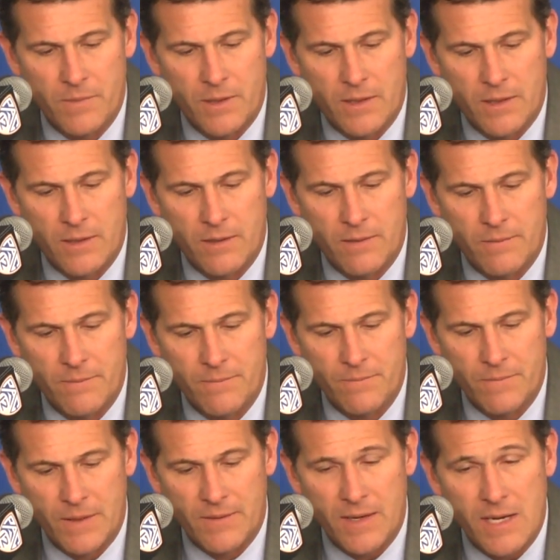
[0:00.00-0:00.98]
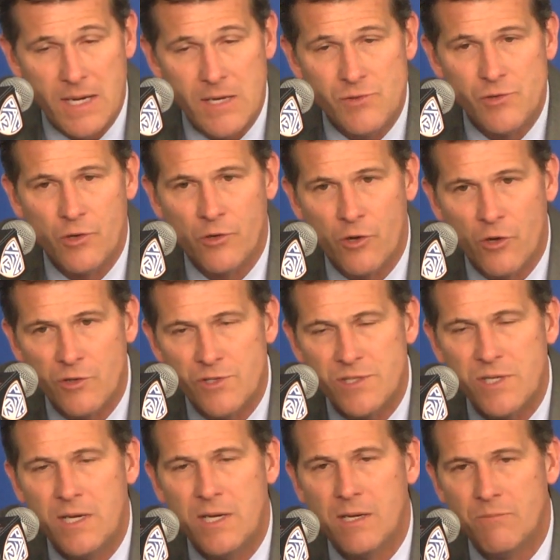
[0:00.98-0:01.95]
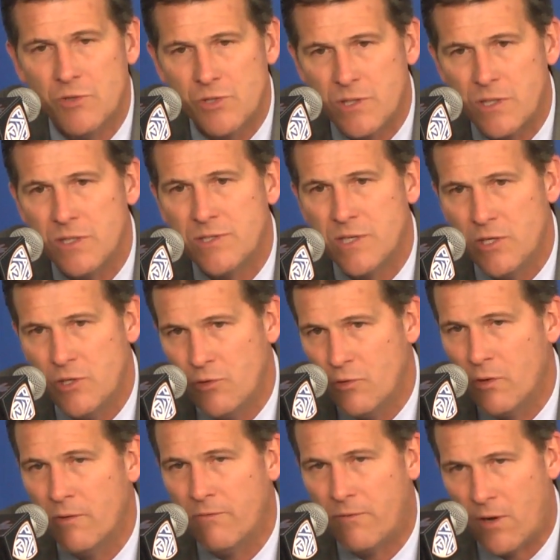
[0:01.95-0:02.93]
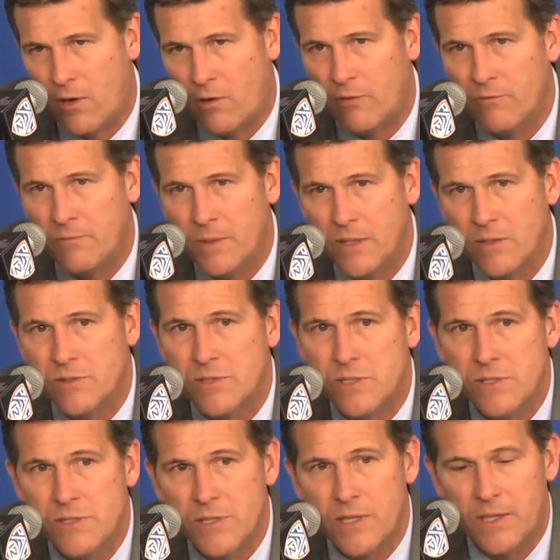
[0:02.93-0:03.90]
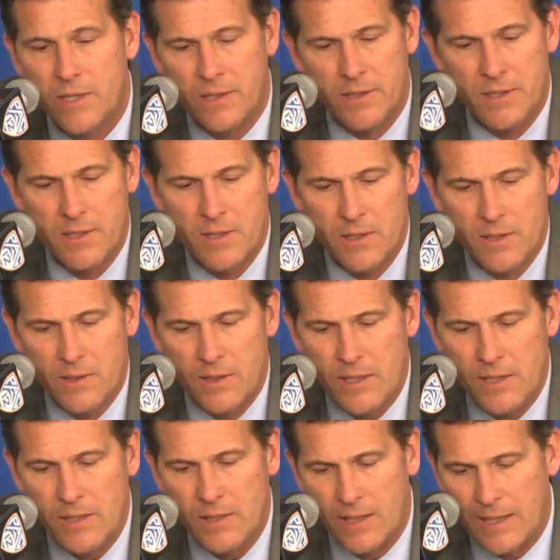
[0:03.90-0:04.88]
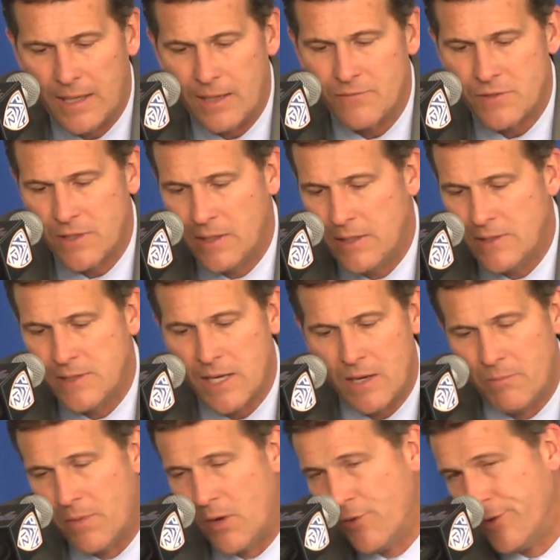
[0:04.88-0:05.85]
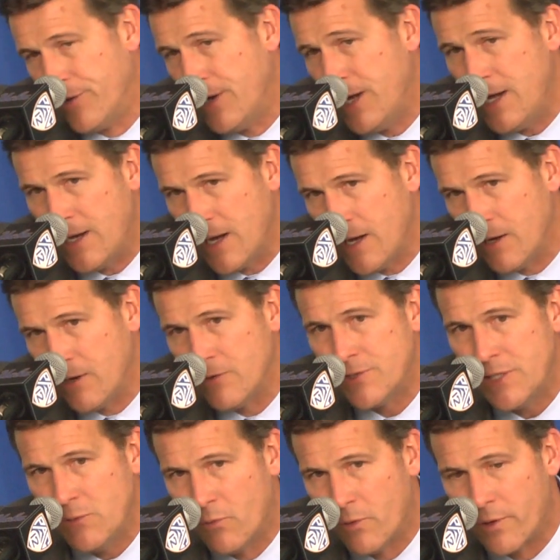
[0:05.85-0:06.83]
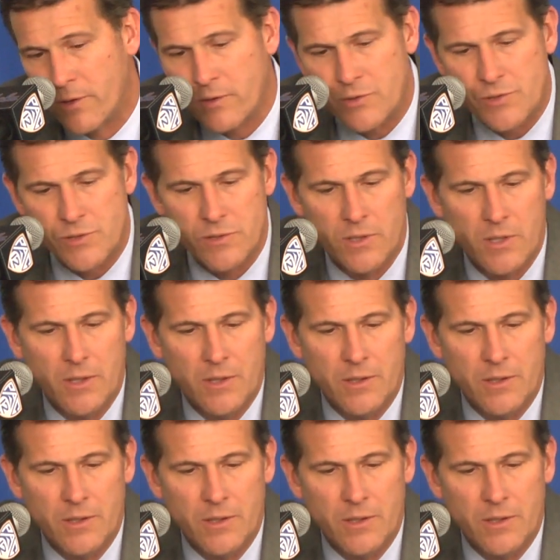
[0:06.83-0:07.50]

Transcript: Uh, I think he's you're going to see him just continue to evolve because he's uh, he like I've said, he's got a motor. He cares. He works.